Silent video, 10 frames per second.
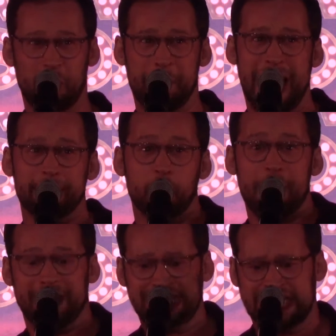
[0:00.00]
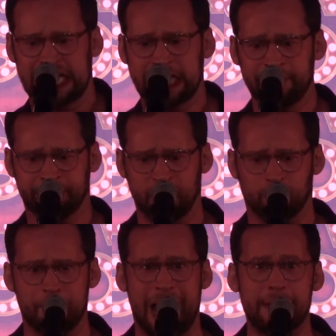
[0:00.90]
remind me why my skin can feel,
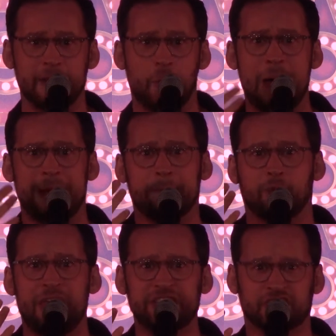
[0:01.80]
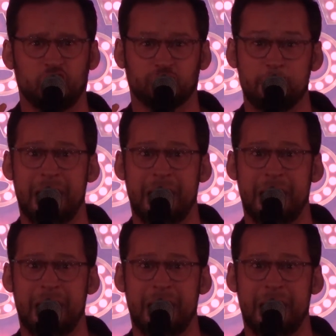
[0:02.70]
remind me why my breath is good,